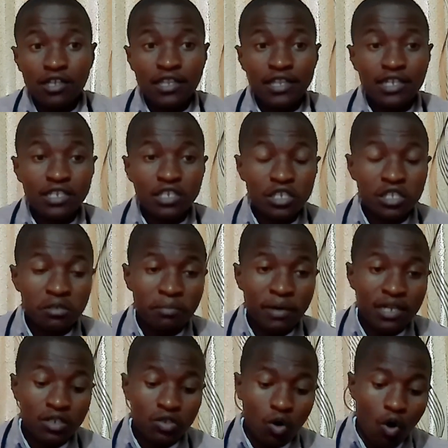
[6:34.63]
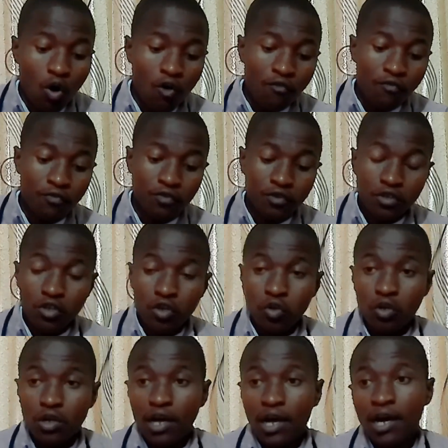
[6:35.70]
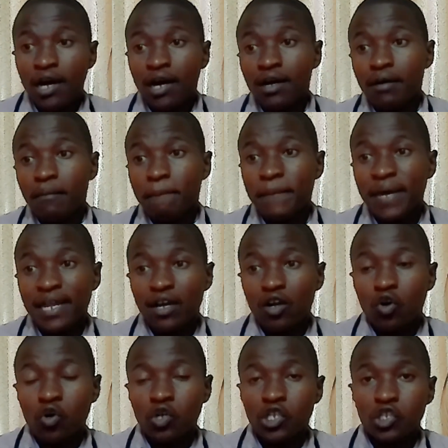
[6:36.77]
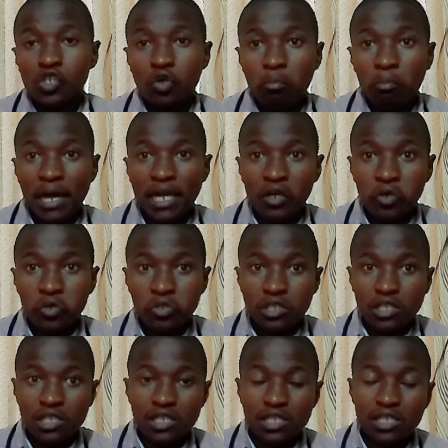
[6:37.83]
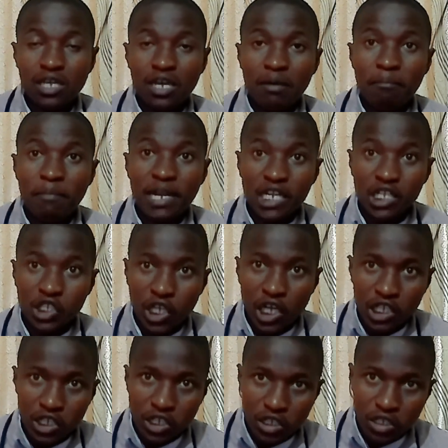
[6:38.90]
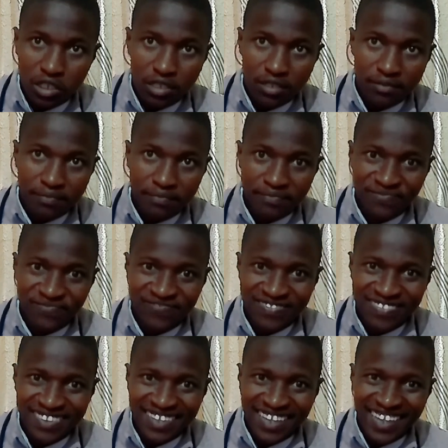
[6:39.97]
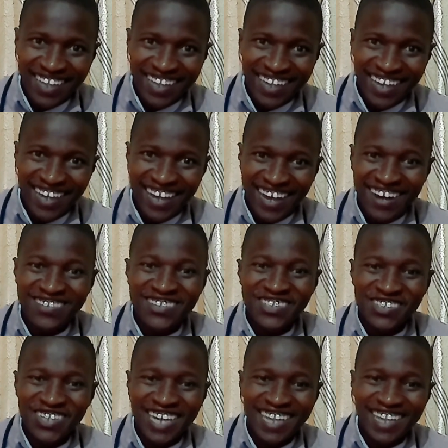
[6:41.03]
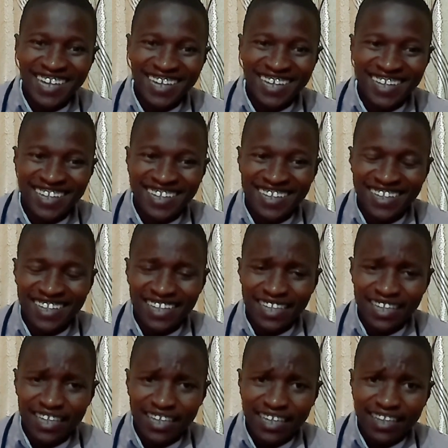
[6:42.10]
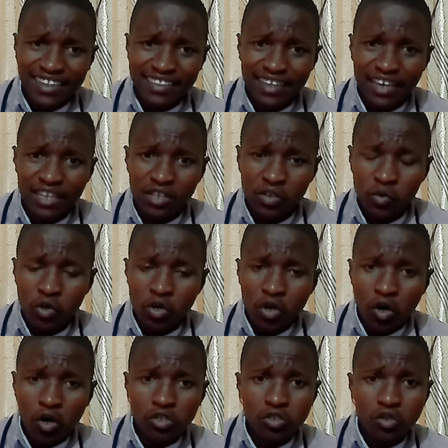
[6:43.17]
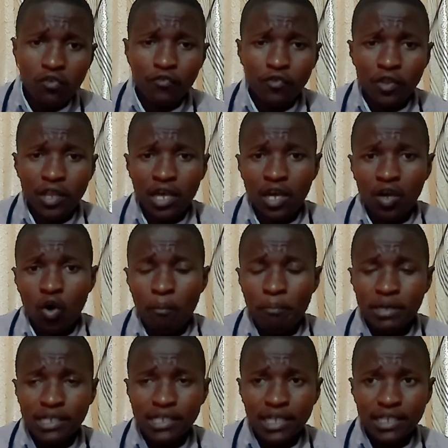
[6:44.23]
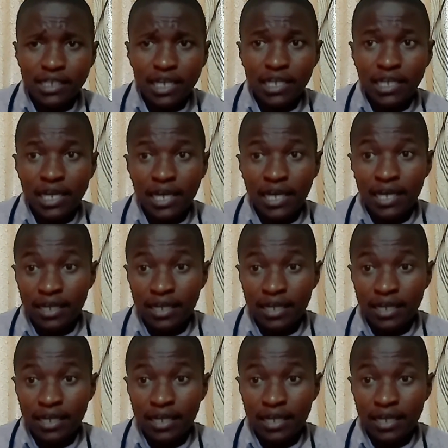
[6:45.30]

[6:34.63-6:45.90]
in the treatment of coccidiomycosis meningitis. Are we together? Thank you. Also, for the complicated